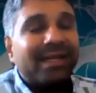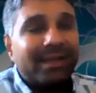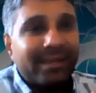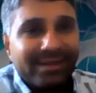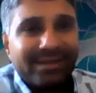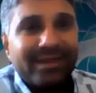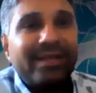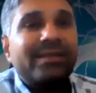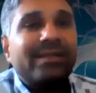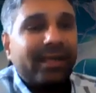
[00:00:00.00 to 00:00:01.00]
This
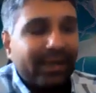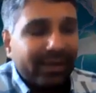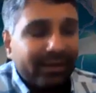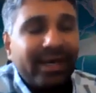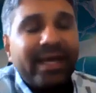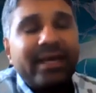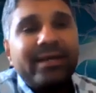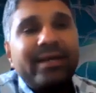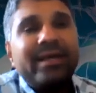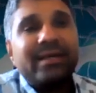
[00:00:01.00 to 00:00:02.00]
is
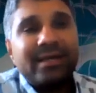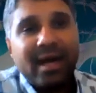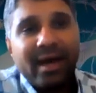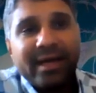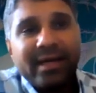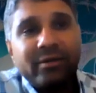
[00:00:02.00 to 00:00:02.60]
related and tied